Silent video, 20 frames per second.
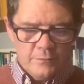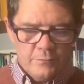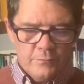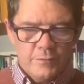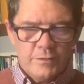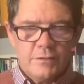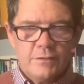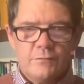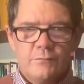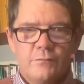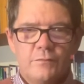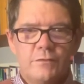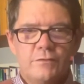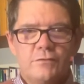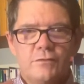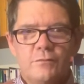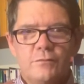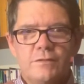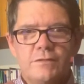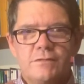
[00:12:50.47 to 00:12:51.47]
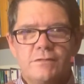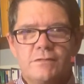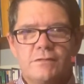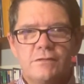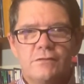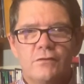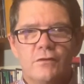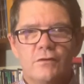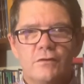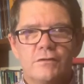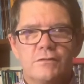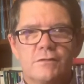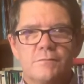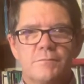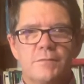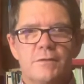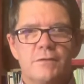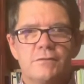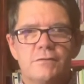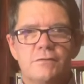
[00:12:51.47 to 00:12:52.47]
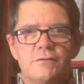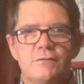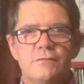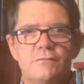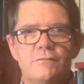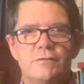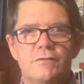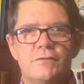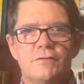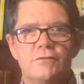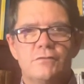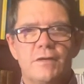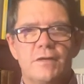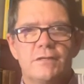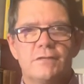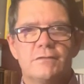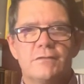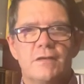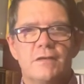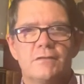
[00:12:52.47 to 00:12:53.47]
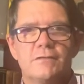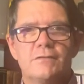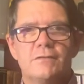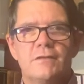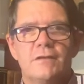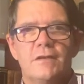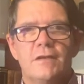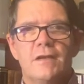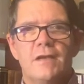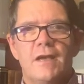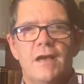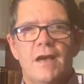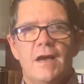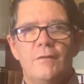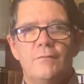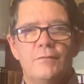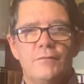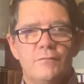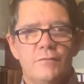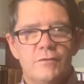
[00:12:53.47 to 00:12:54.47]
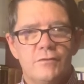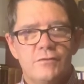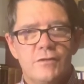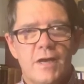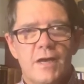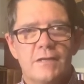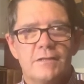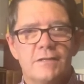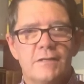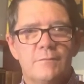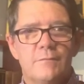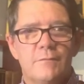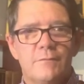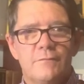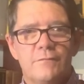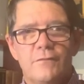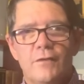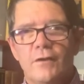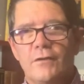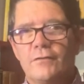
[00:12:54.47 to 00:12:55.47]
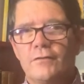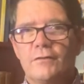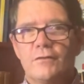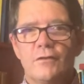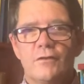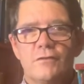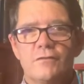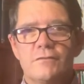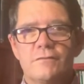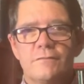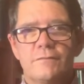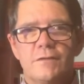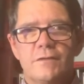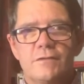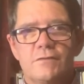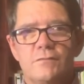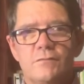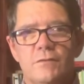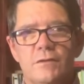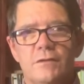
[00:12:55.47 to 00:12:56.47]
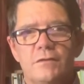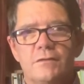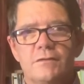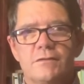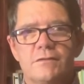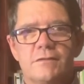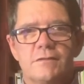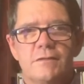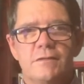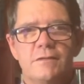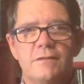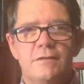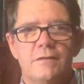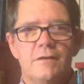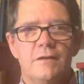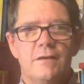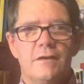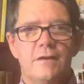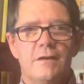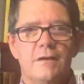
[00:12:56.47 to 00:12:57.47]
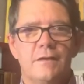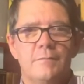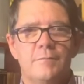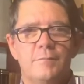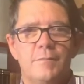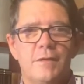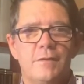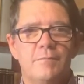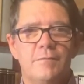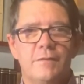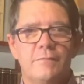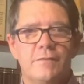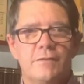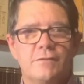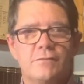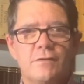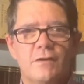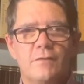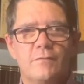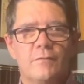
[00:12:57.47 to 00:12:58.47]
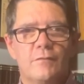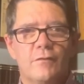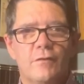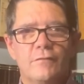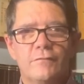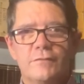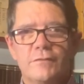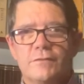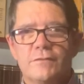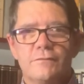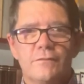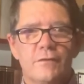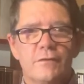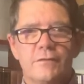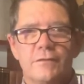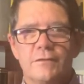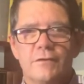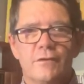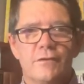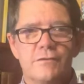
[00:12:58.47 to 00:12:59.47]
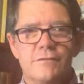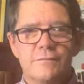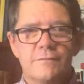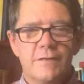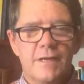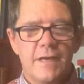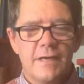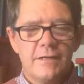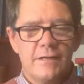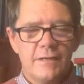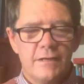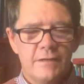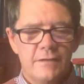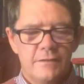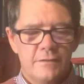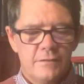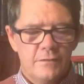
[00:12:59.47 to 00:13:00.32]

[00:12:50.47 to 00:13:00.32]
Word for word: We do, we, do we see God as a person who restricts us and we reject him and follow the gods of this world as the uh, people of Israel were offered to follow the gods of Canaan?